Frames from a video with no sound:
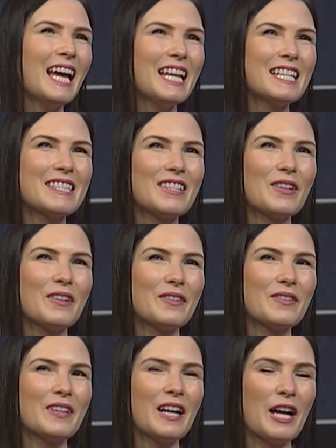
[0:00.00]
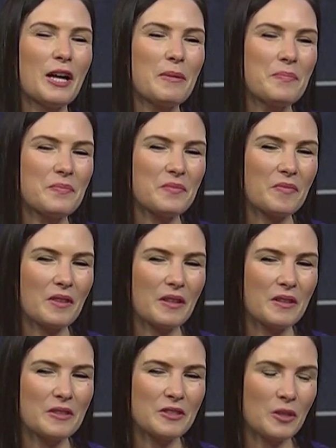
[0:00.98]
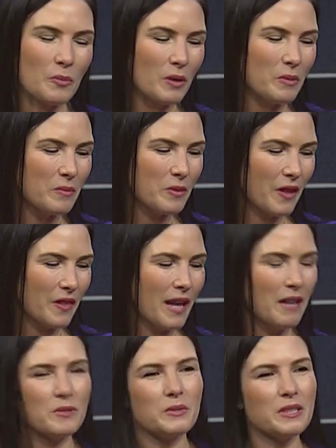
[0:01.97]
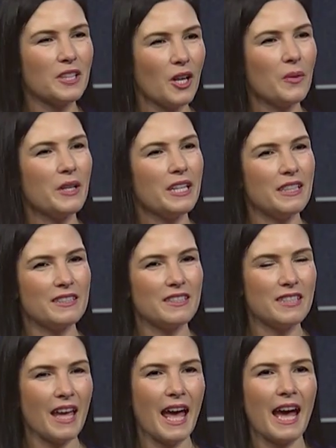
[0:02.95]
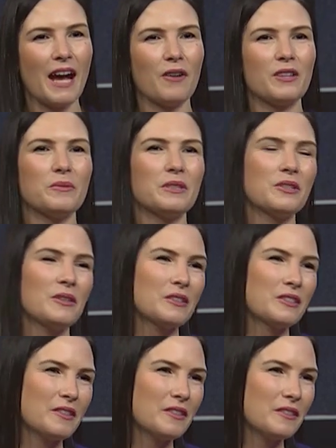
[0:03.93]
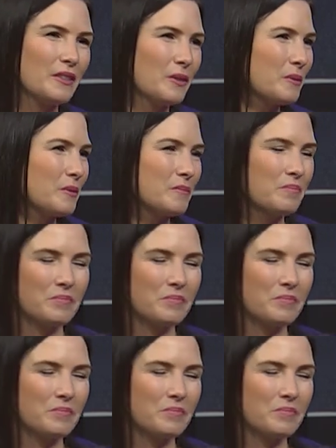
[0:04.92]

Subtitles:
And so so when we got the house, we'd go into town, and we'd talk to the local